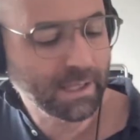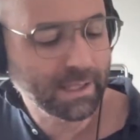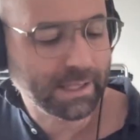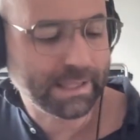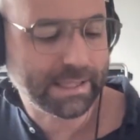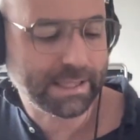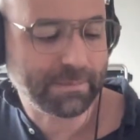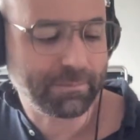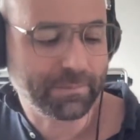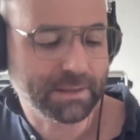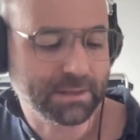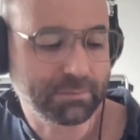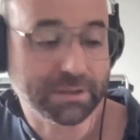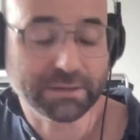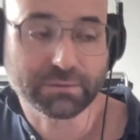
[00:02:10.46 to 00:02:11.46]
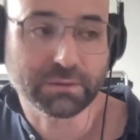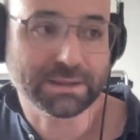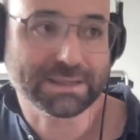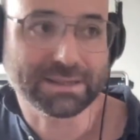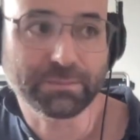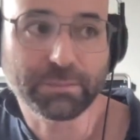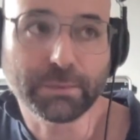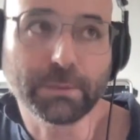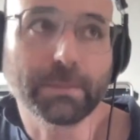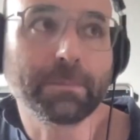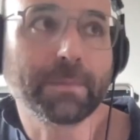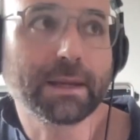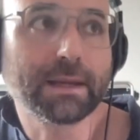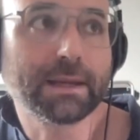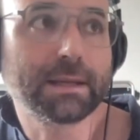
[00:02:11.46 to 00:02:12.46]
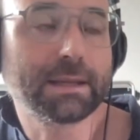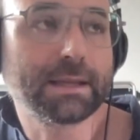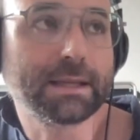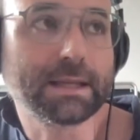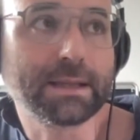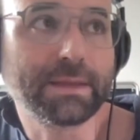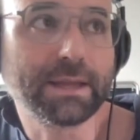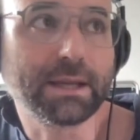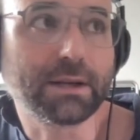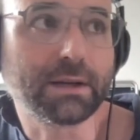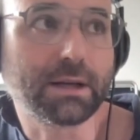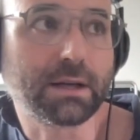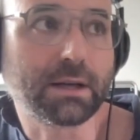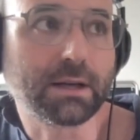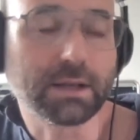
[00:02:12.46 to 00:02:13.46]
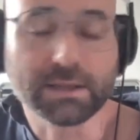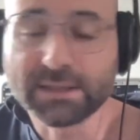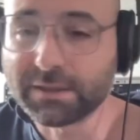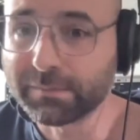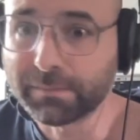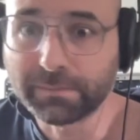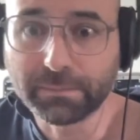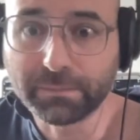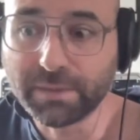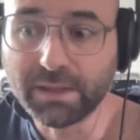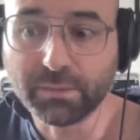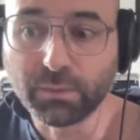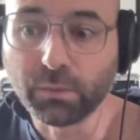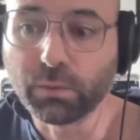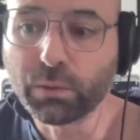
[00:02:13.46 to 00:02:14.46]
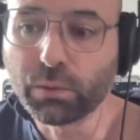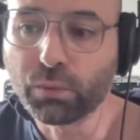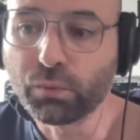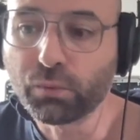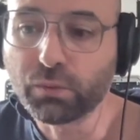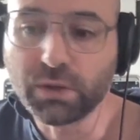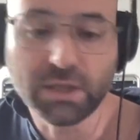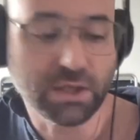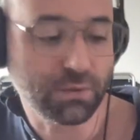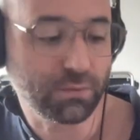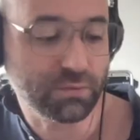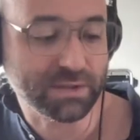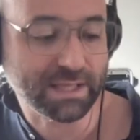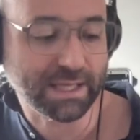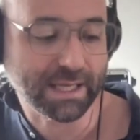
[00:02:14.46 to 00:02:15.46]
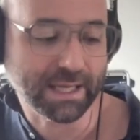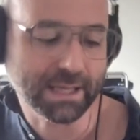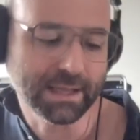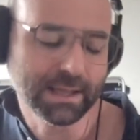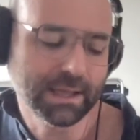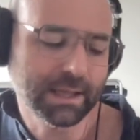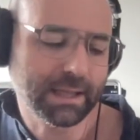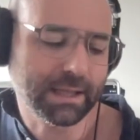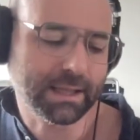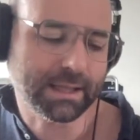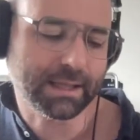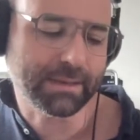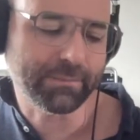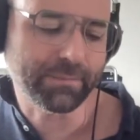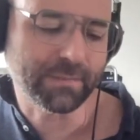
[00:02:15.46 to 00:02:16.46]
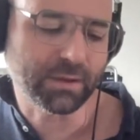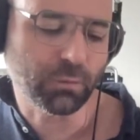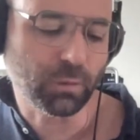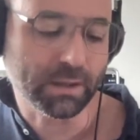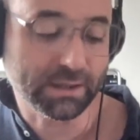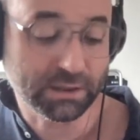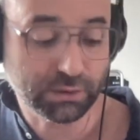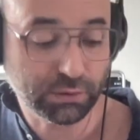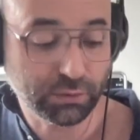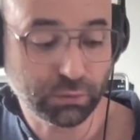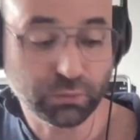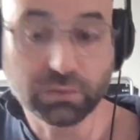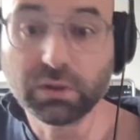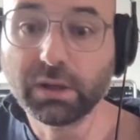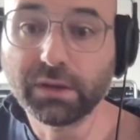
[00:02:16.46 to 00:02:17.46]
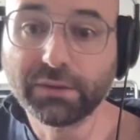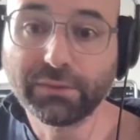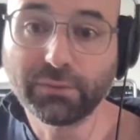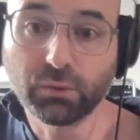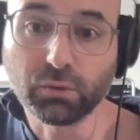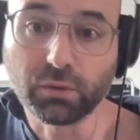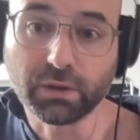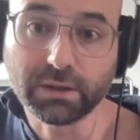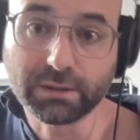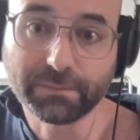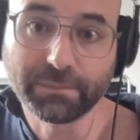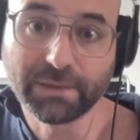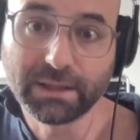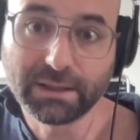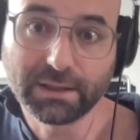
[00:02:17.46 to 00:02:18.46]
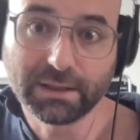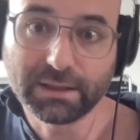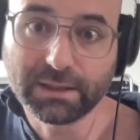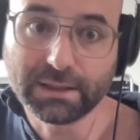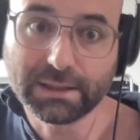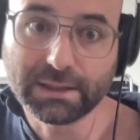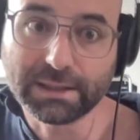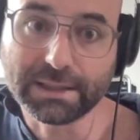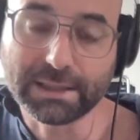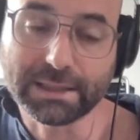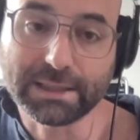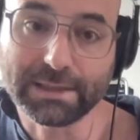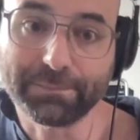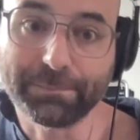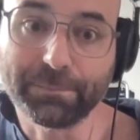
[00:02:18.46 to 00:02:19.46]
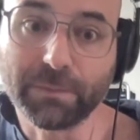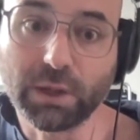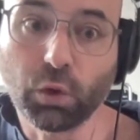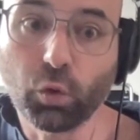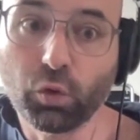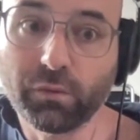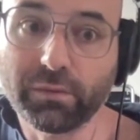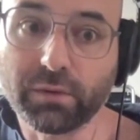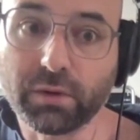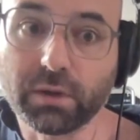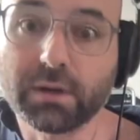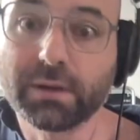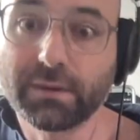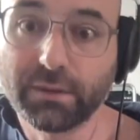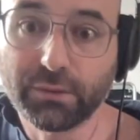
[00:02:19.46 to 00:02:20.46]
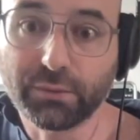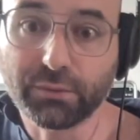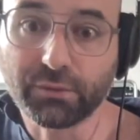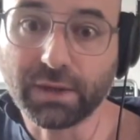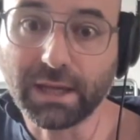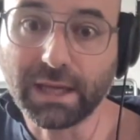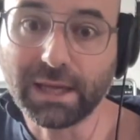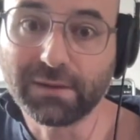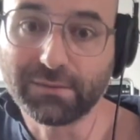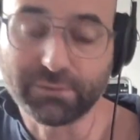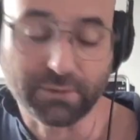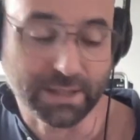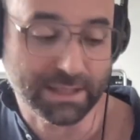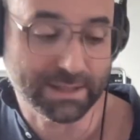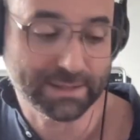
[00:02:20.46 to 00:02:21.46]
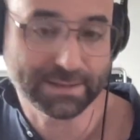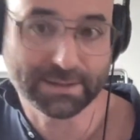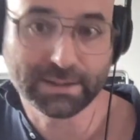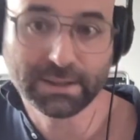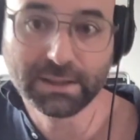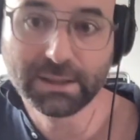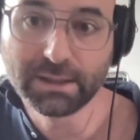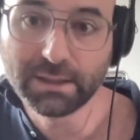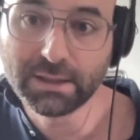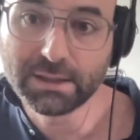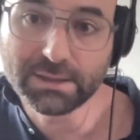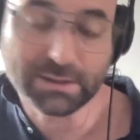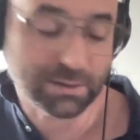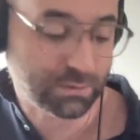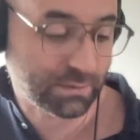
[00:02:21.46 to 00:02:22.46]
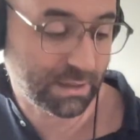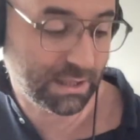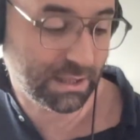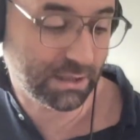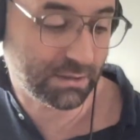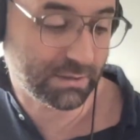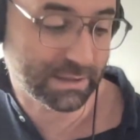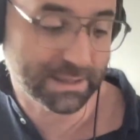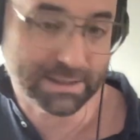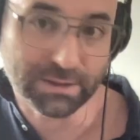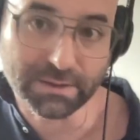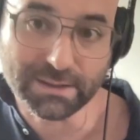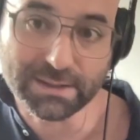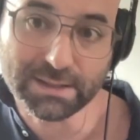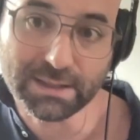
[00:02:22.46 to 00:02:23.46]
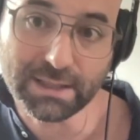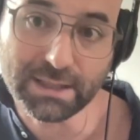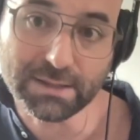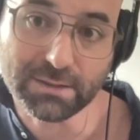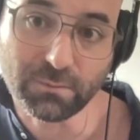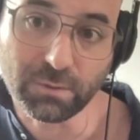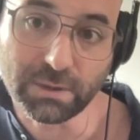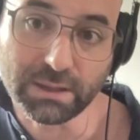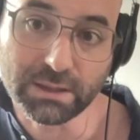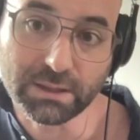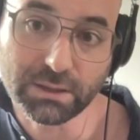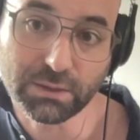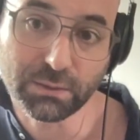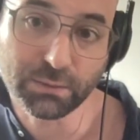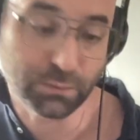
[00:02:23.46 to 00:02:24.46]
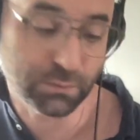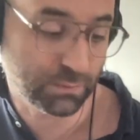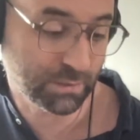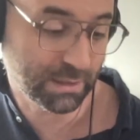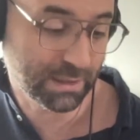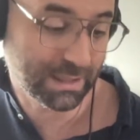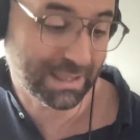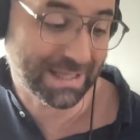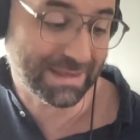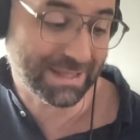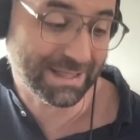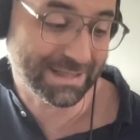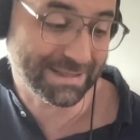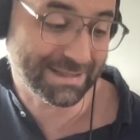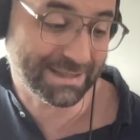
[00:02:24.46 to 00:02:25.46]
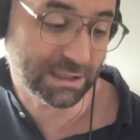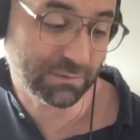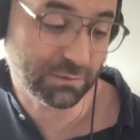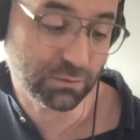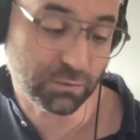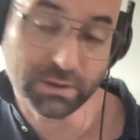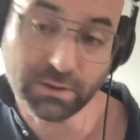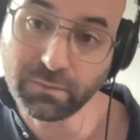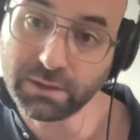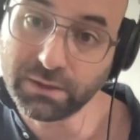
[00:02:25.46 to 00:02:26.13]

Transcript: But for example, there are lots of people who use a 1, 2, 4 over 3 frets. So here, as you can see, it's 1, 2, and then instead of going